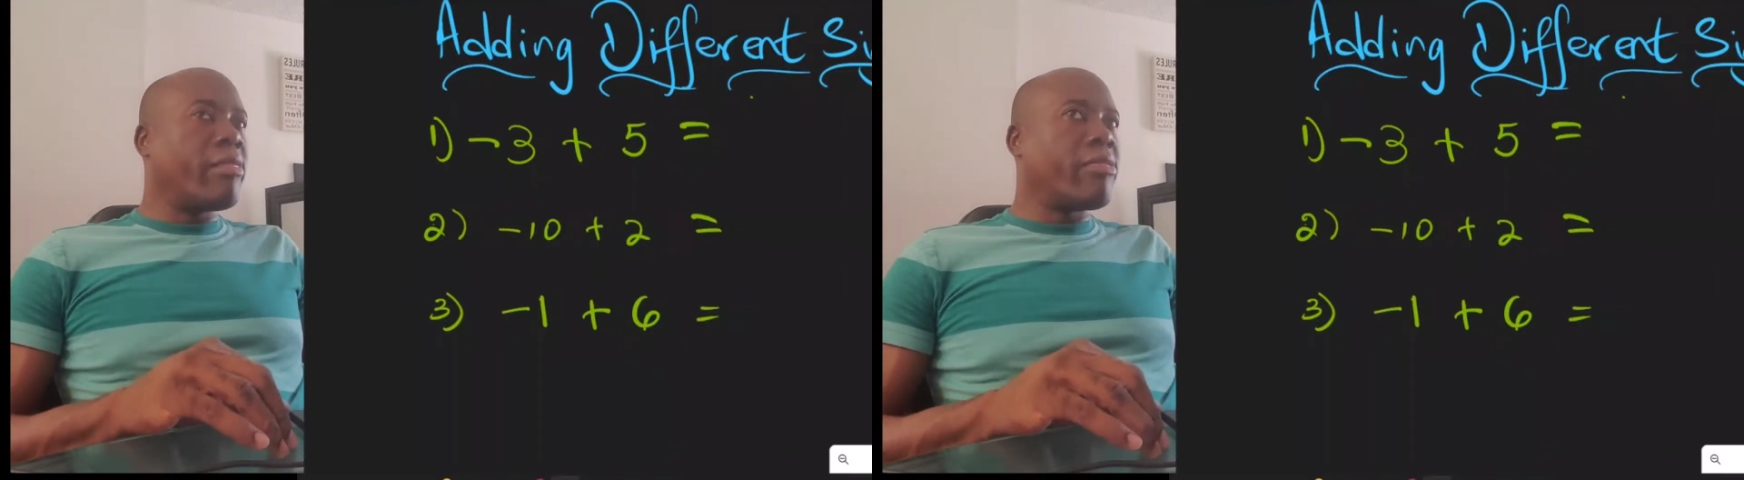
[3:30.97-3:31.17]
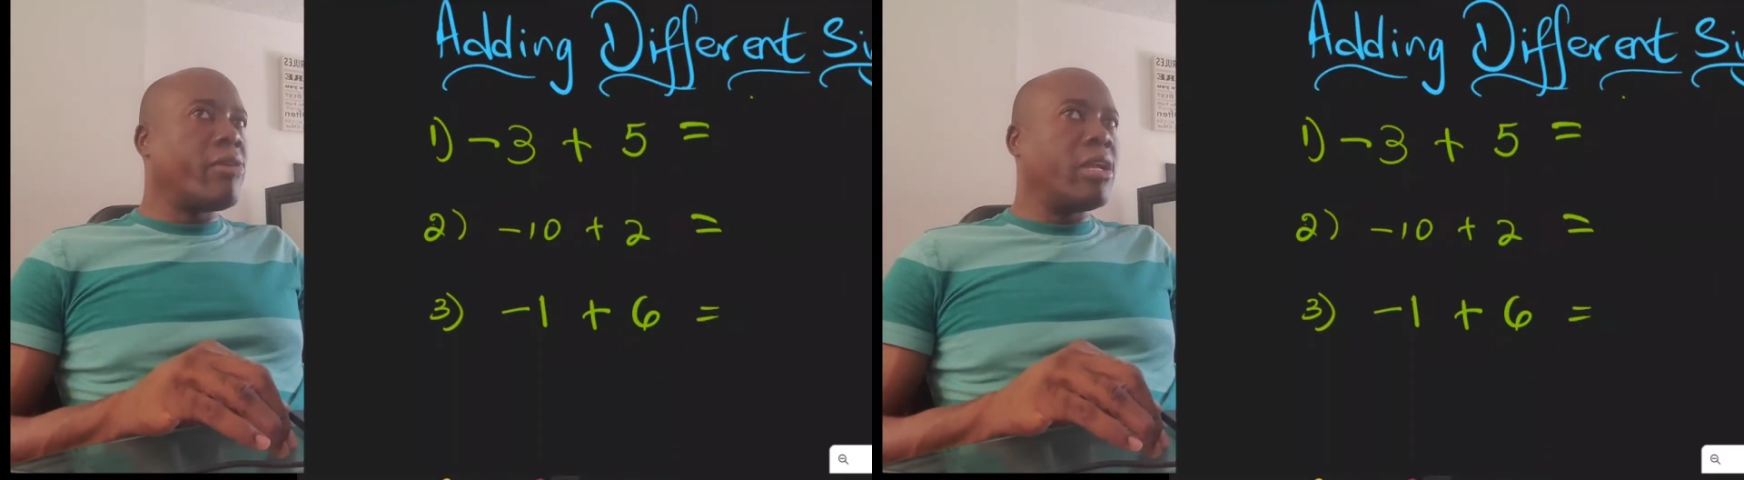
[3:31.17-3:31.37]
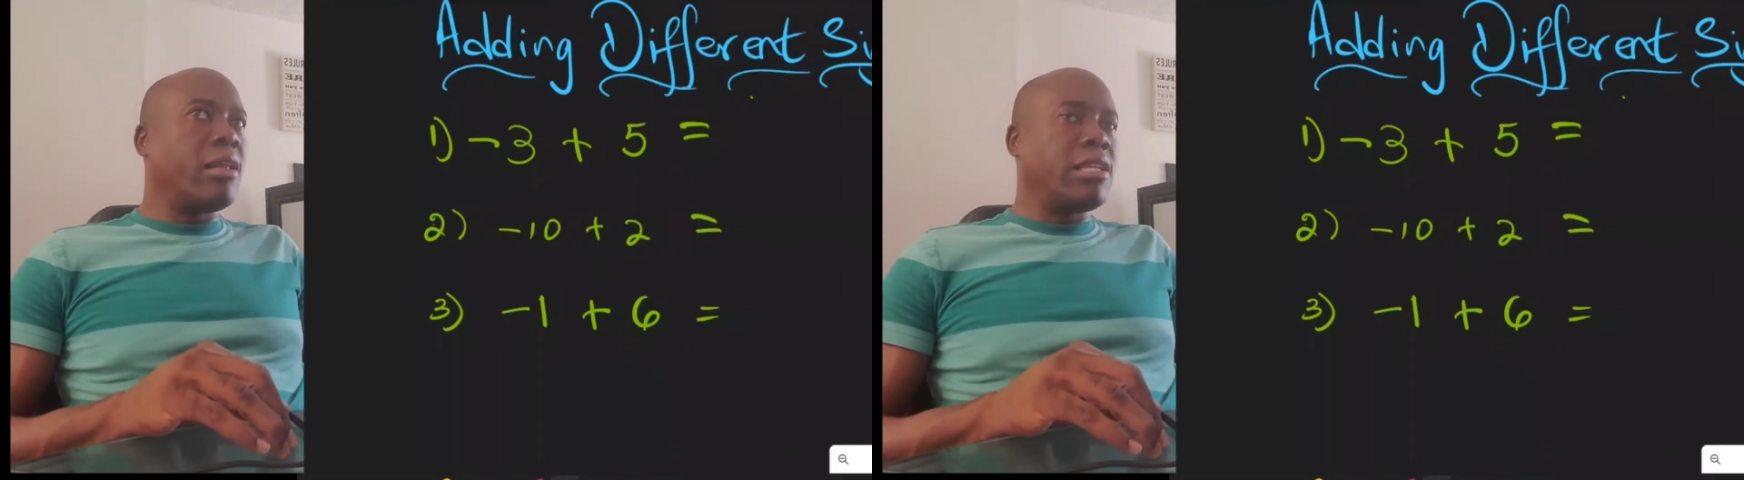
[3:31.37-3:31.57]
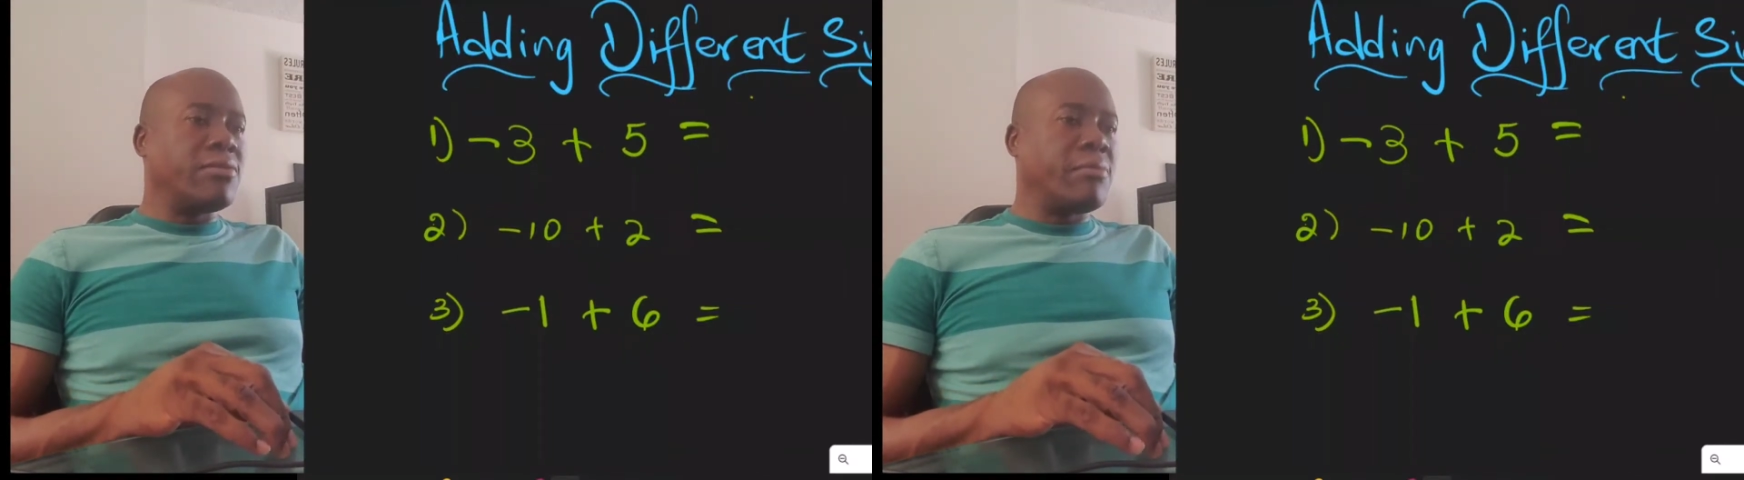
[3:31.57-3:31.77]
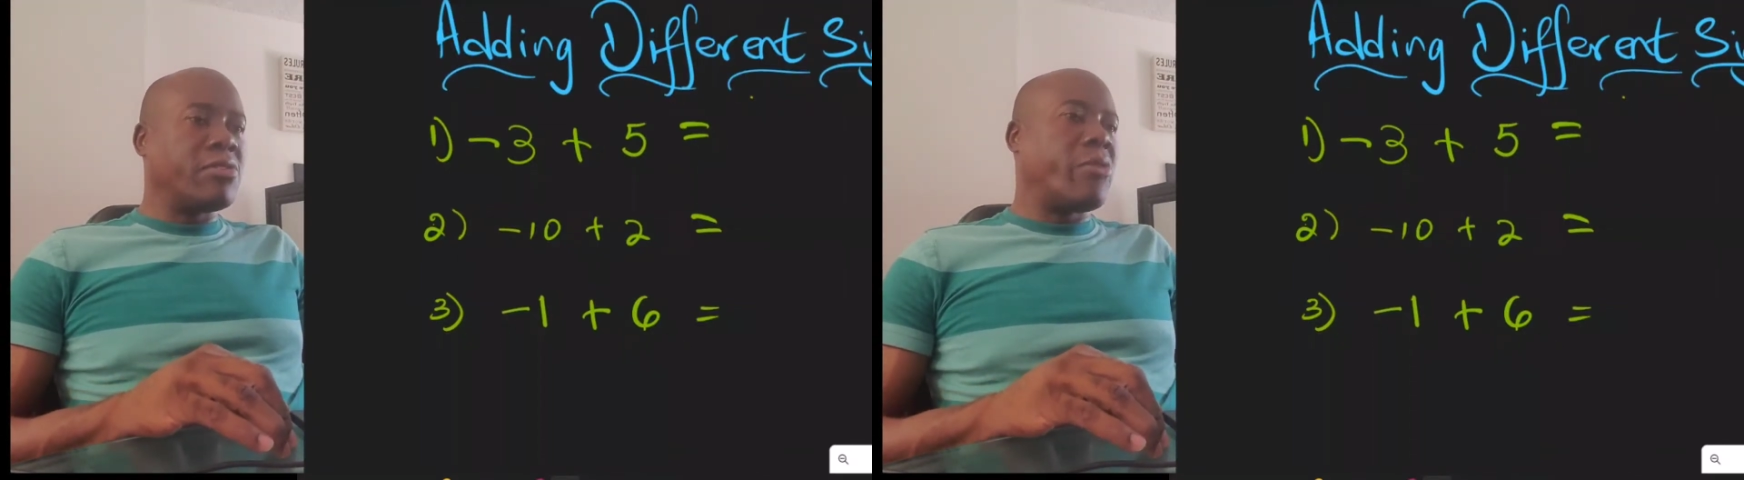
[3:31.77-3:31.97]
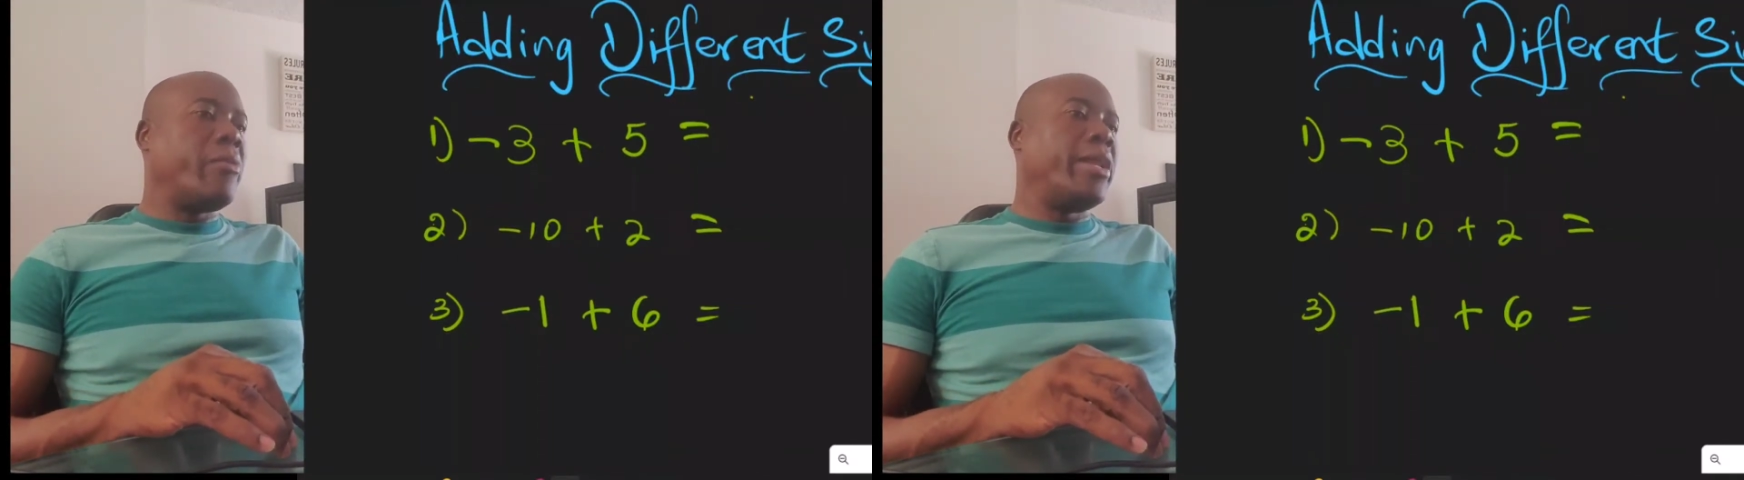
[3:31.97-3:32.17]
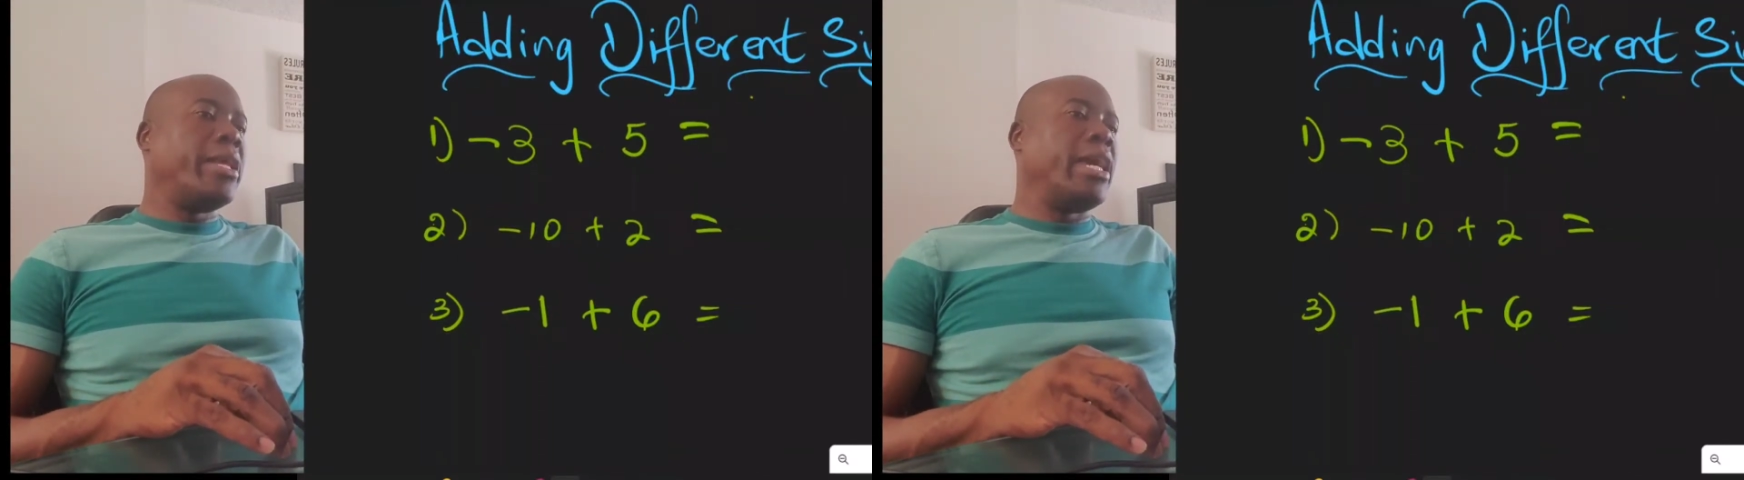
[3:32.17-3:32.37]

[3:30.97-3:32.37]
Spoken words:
$3 from somebody